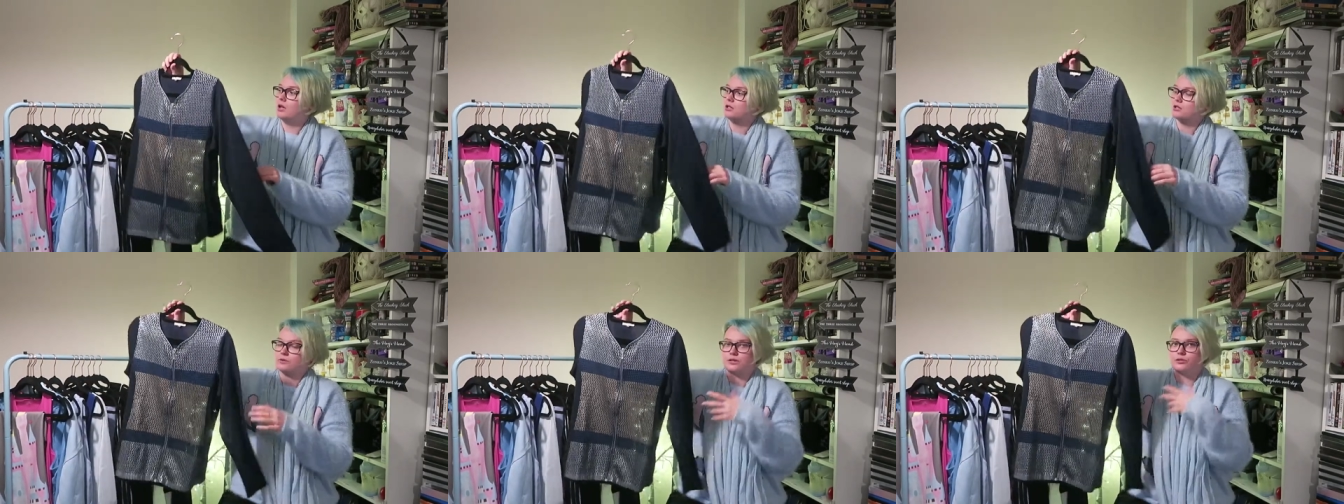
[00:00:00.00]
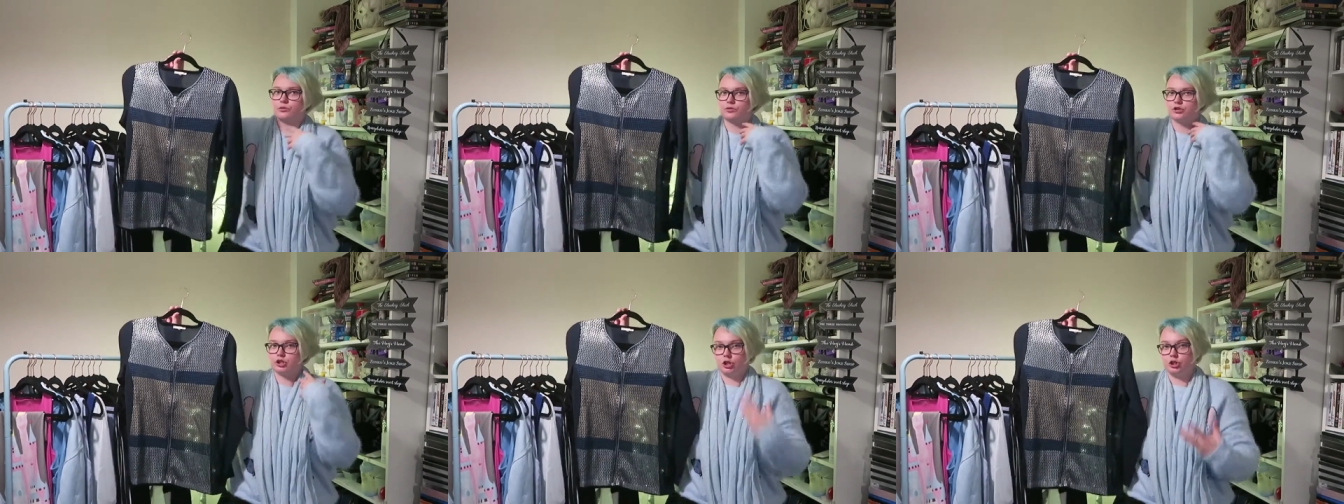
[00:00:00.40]
so it's
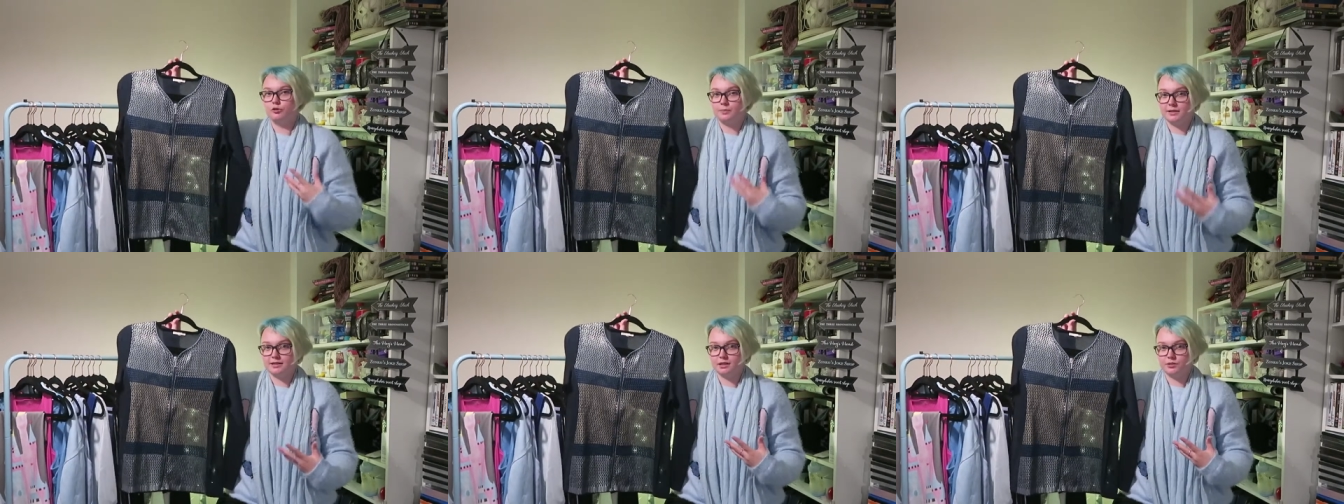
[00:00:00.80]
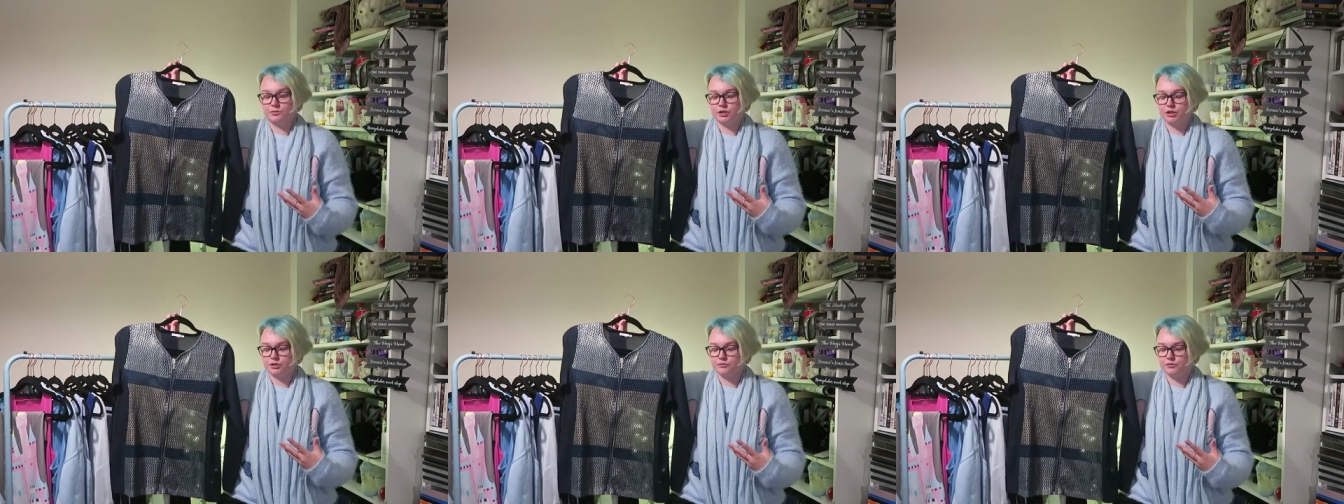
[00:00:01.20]
not too busy
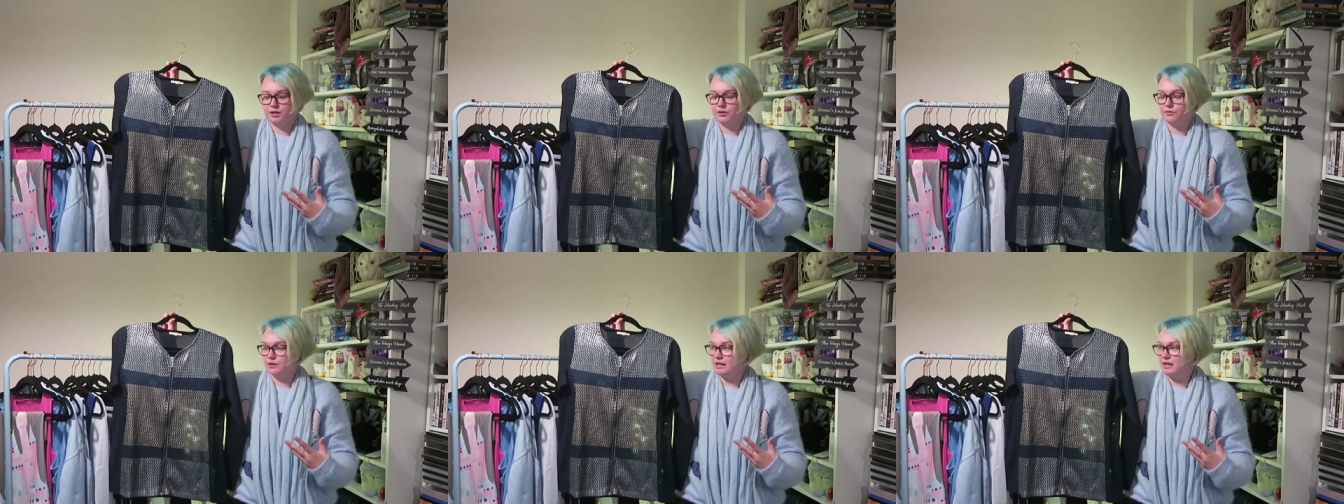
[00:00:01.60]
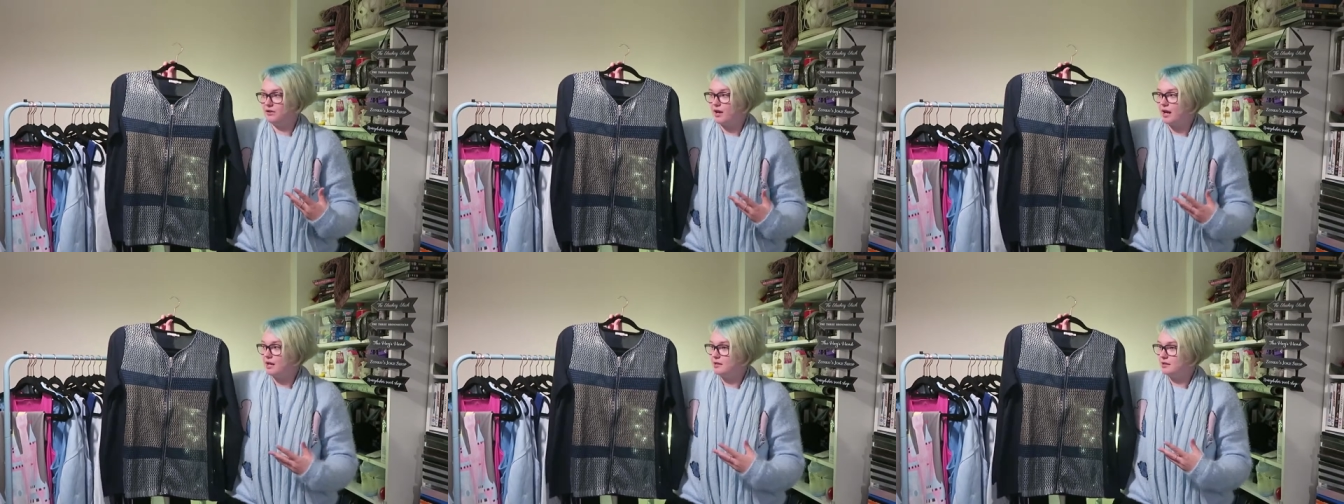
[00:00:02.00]
which is really really
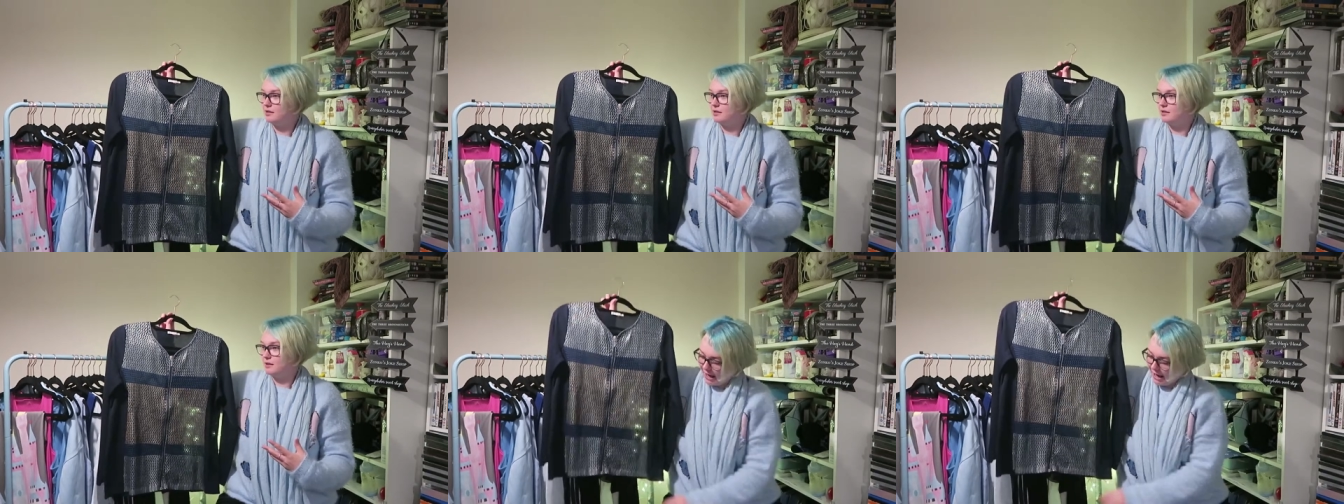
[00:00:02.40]
great